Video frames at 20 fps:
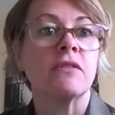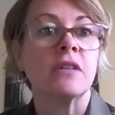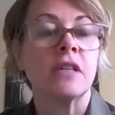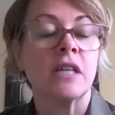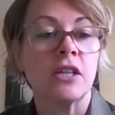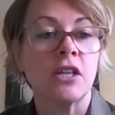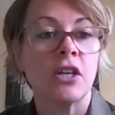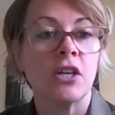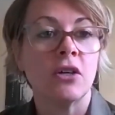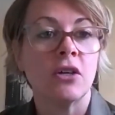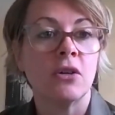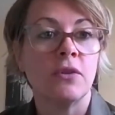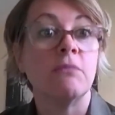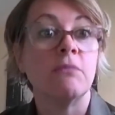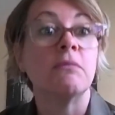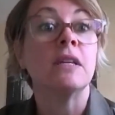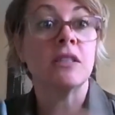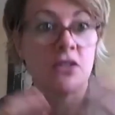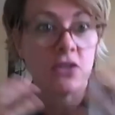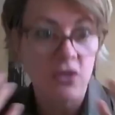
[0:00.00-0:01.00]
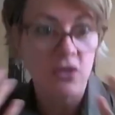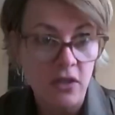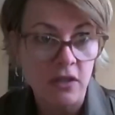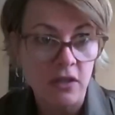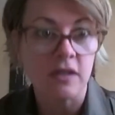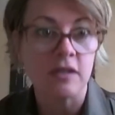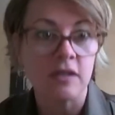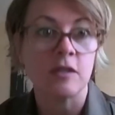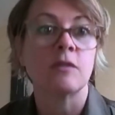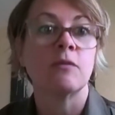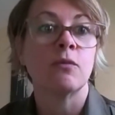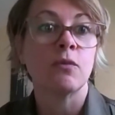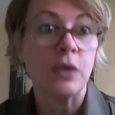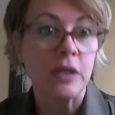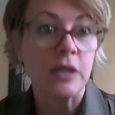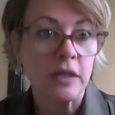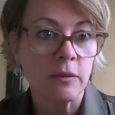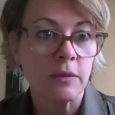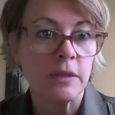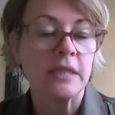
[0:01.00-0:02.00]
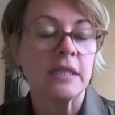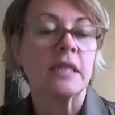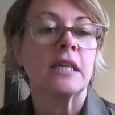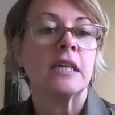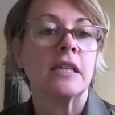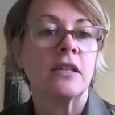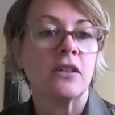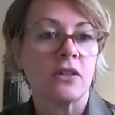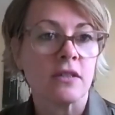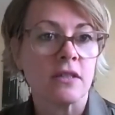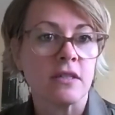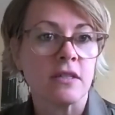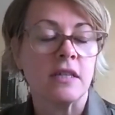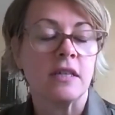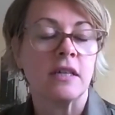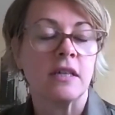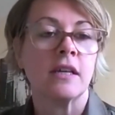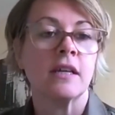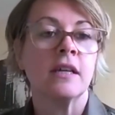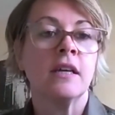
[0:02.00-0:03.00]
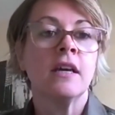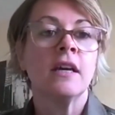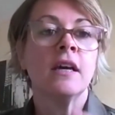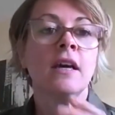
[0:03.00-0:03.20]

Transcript: And I know the minister is really, really keen on seeing